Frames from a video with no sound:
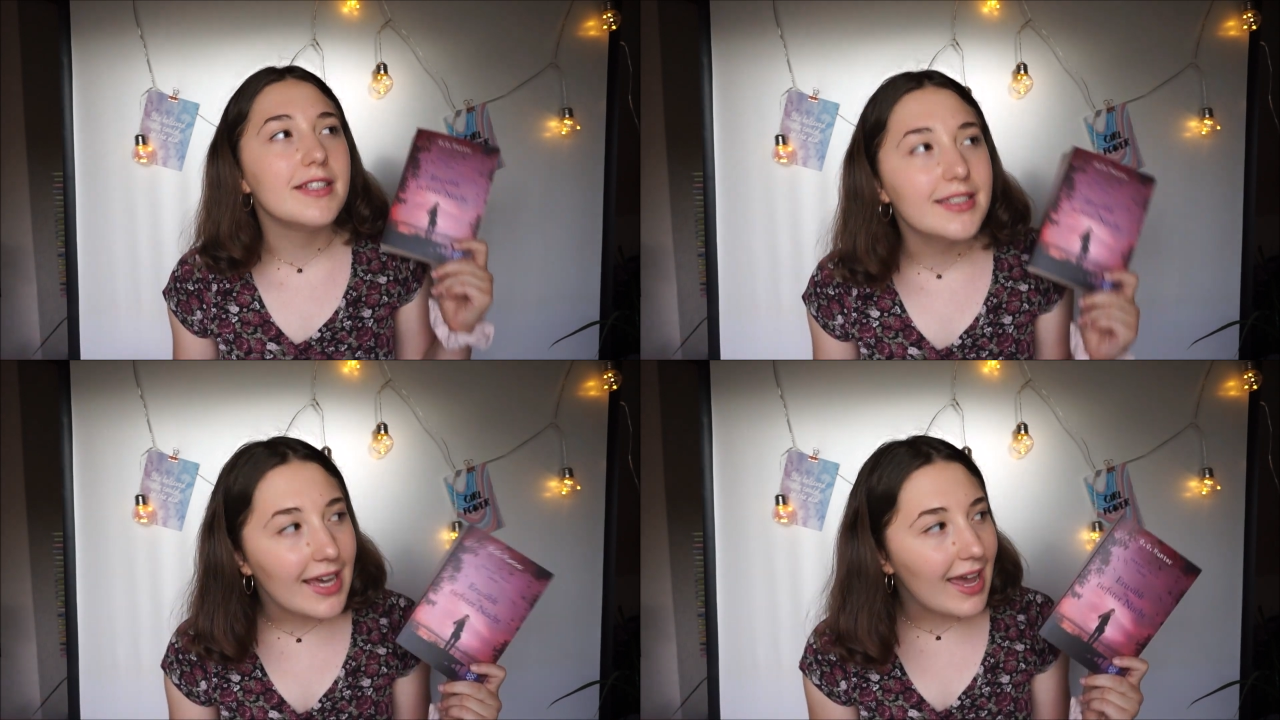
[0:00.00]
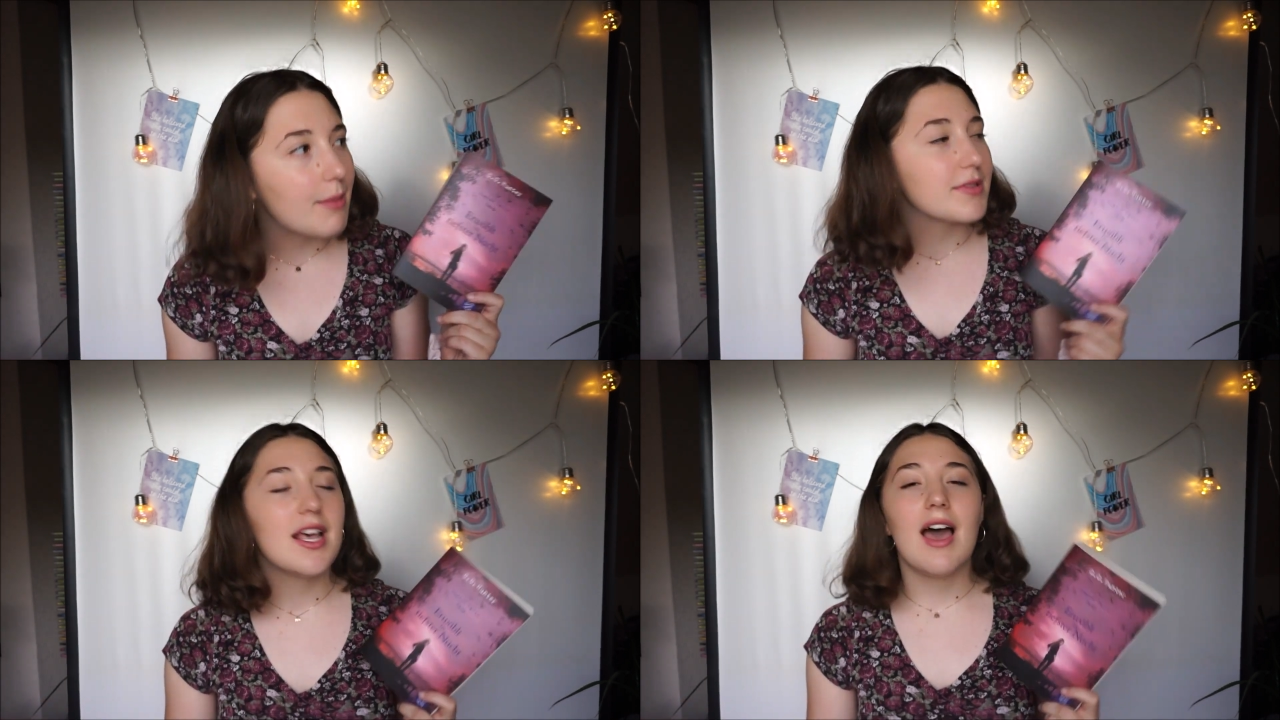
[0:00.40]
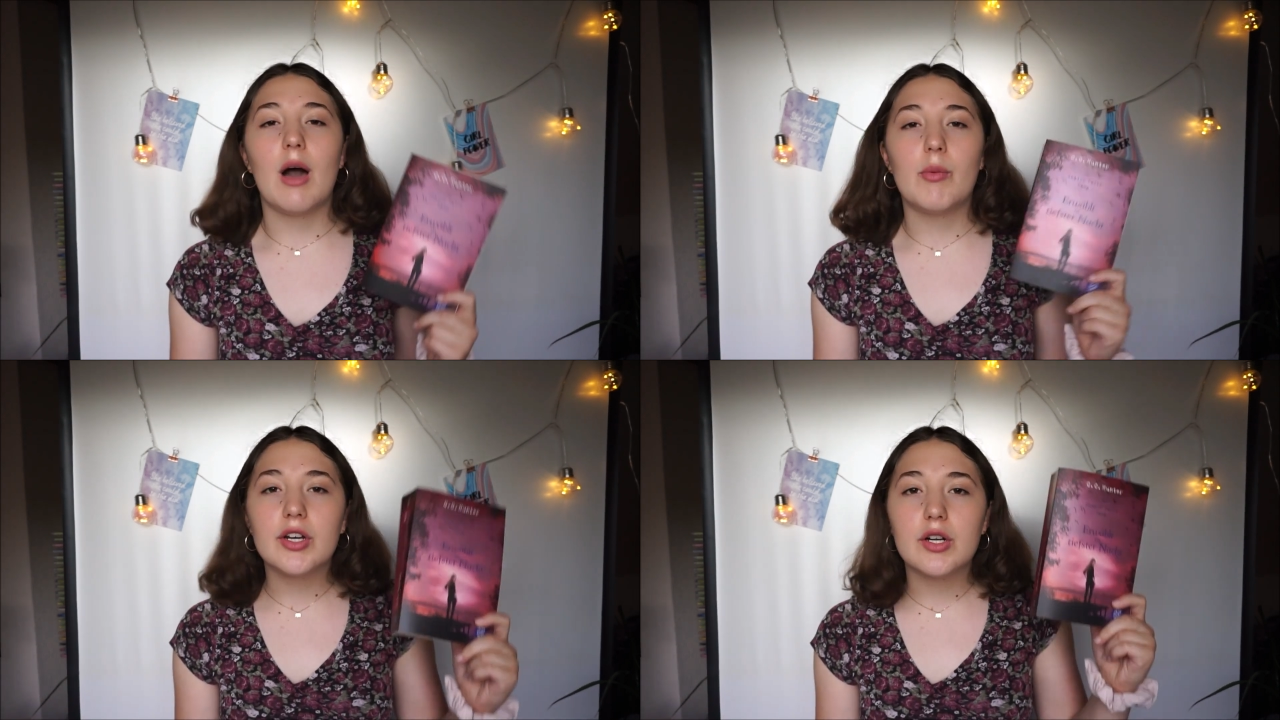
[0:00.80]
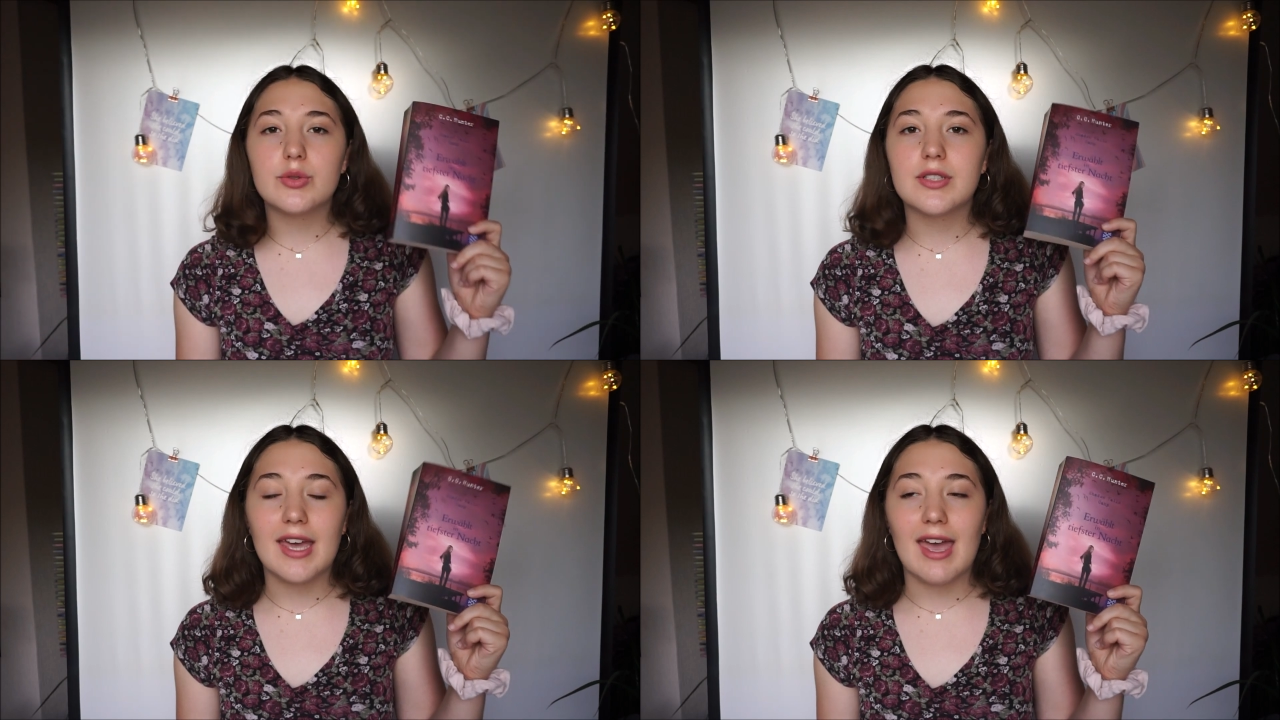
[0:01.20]
camps. I want to go to
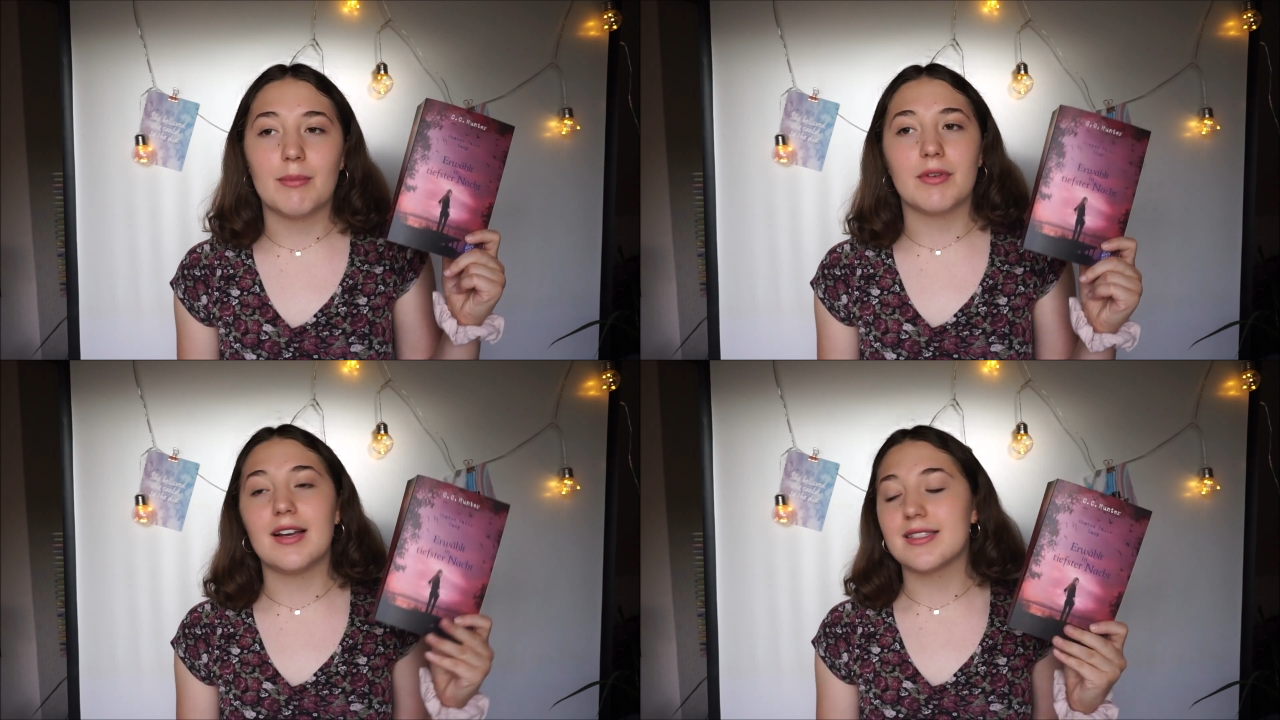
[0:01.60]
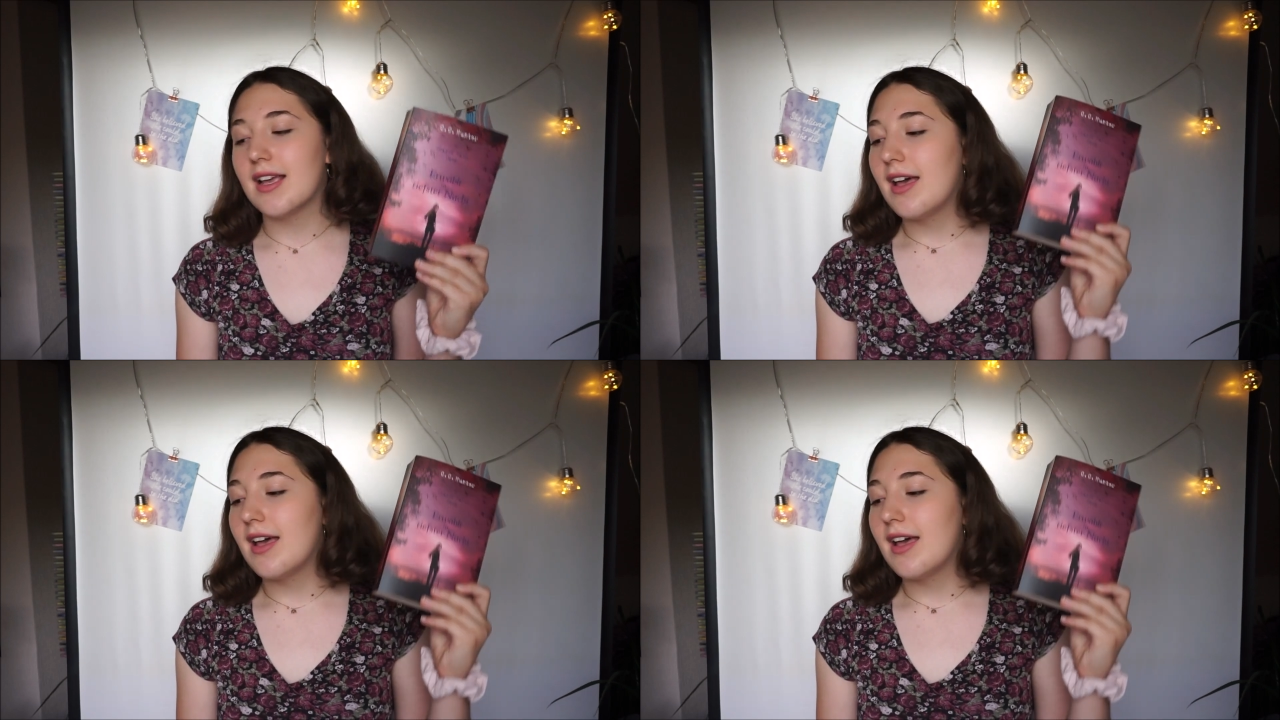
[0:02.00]
a camp, guys.